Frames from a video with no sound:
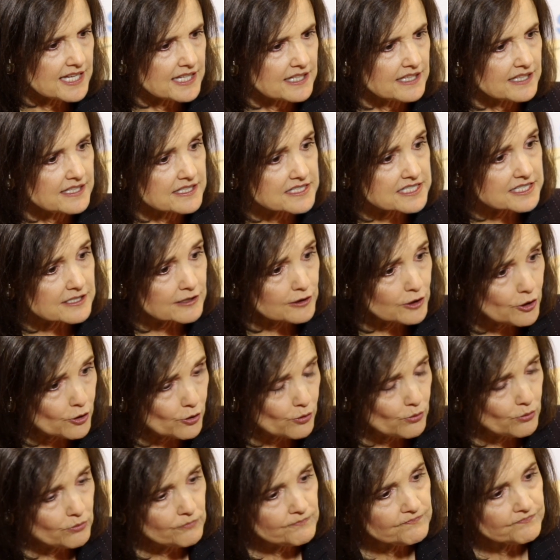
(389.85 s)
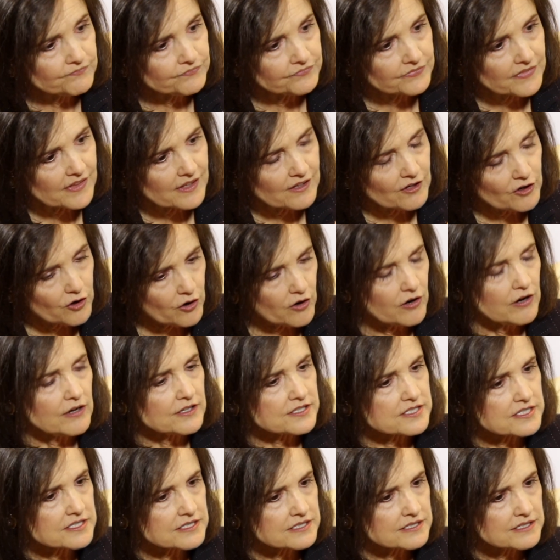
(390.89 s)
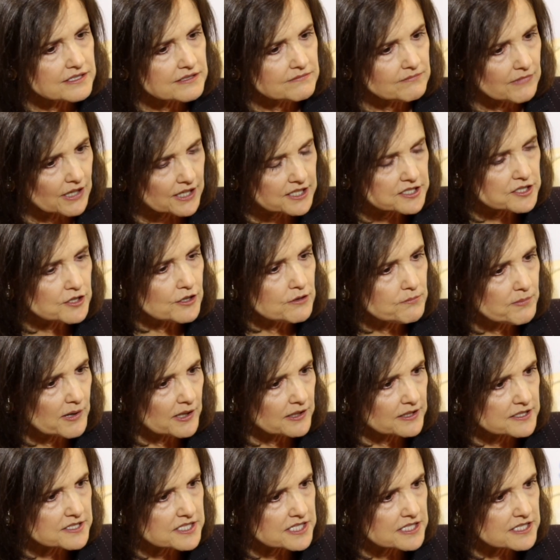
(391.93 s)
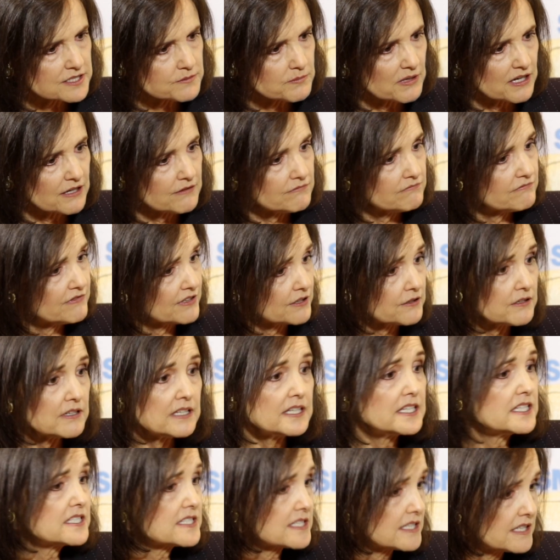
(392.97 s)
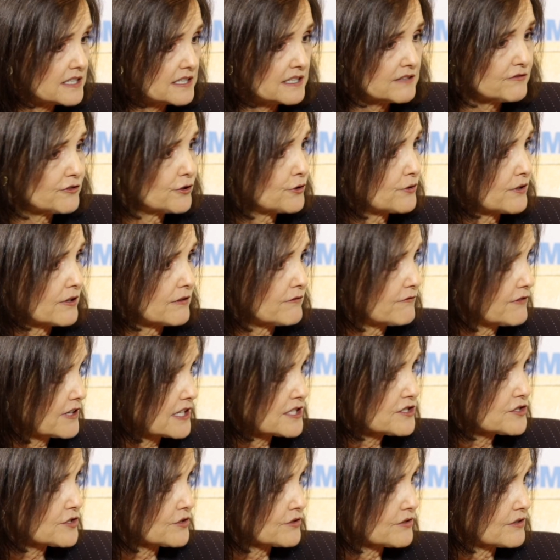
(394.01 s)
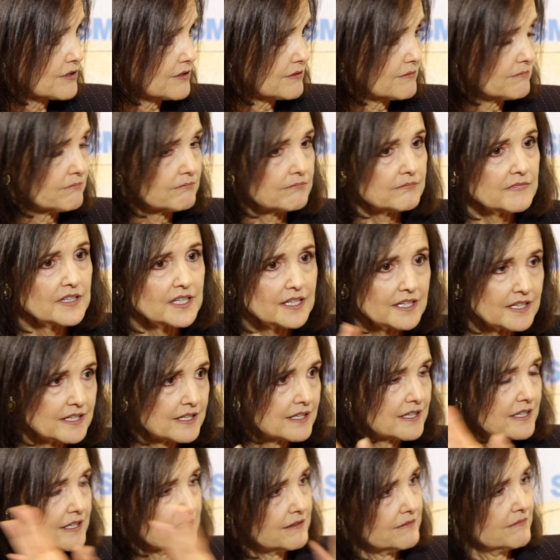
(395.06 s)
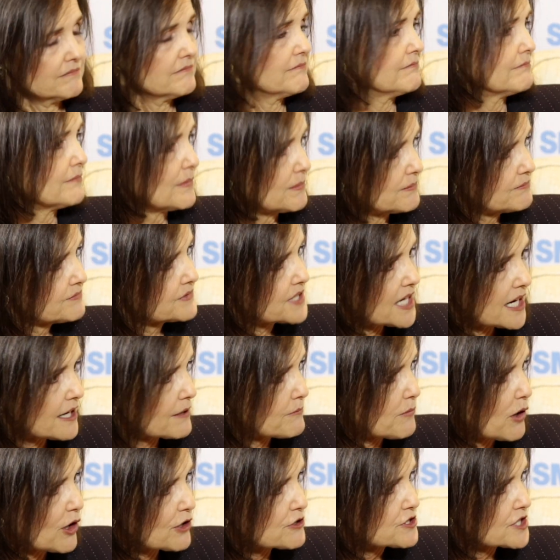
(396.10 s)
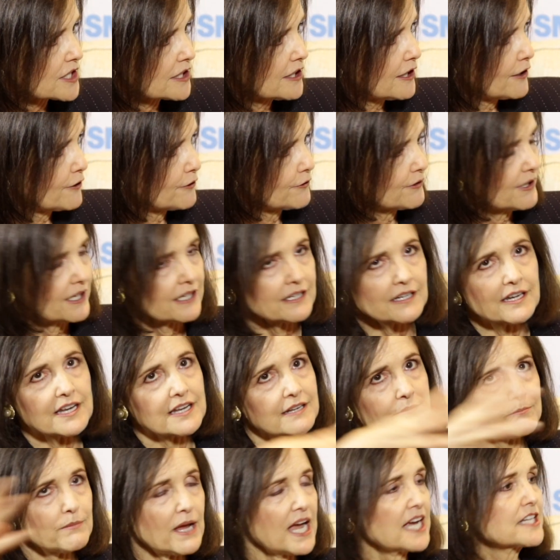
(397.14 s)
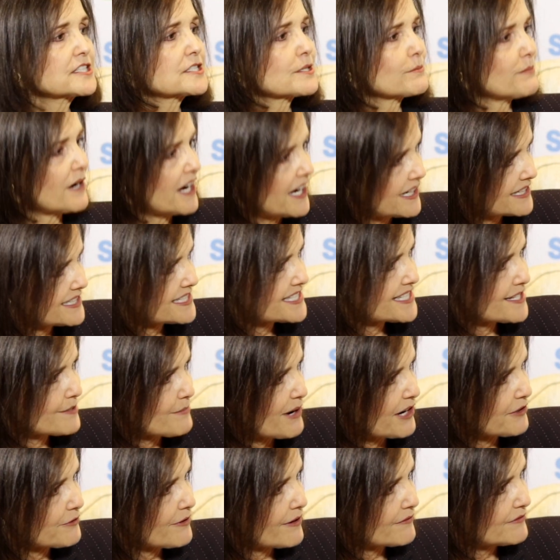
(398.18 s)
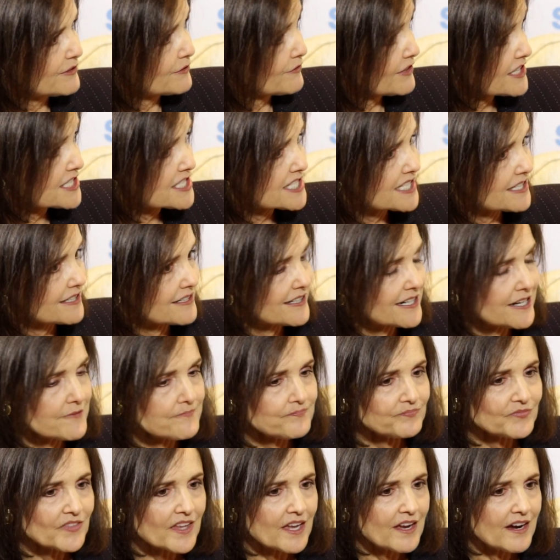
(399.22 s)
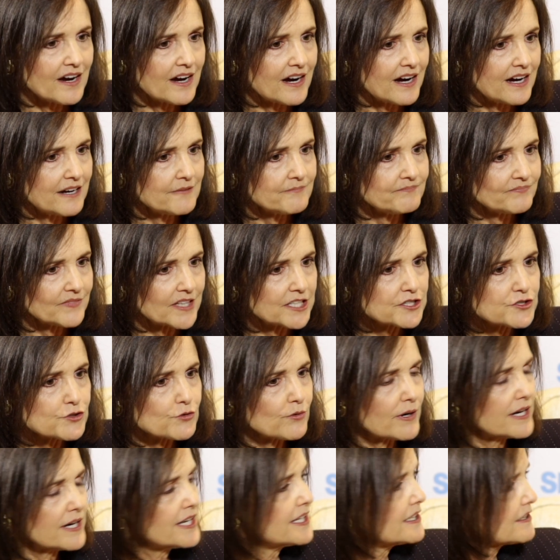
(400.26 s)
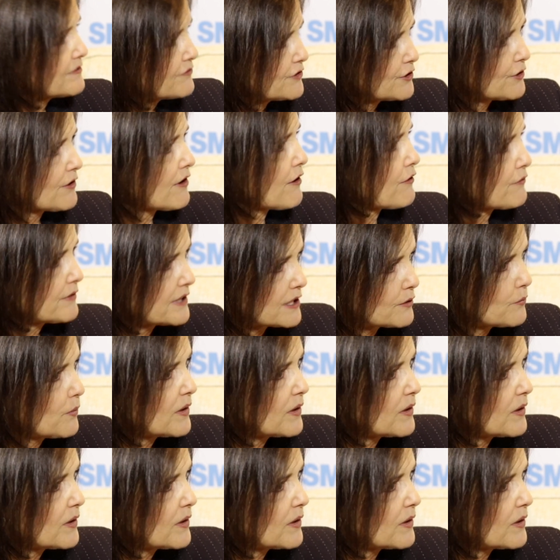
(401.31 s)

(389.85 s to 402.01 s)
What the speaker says: and this low cost monetary policy has made it very easy if you're an investor to take a margin loan and maximize the amount you have invested. It's great if you're already